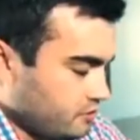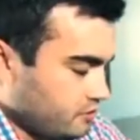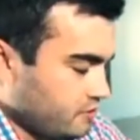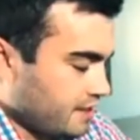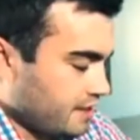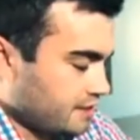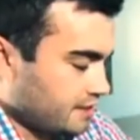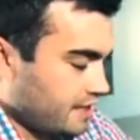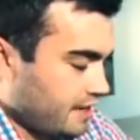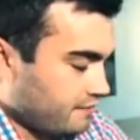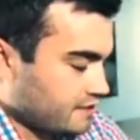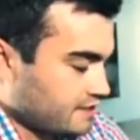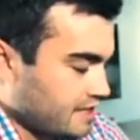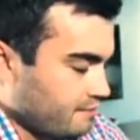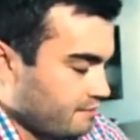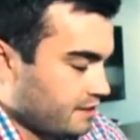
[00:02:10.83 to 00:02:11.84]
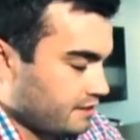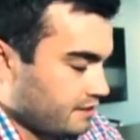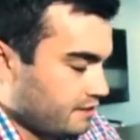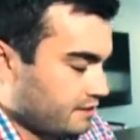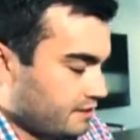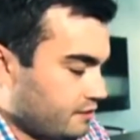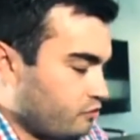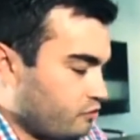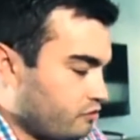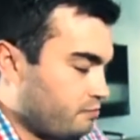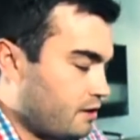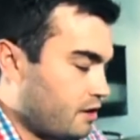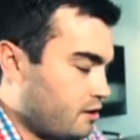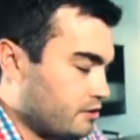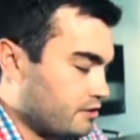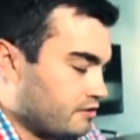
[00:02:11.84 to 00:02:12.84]
You do actually have a summit at the North
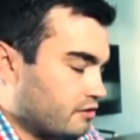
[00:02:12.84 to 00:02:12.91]
Pole.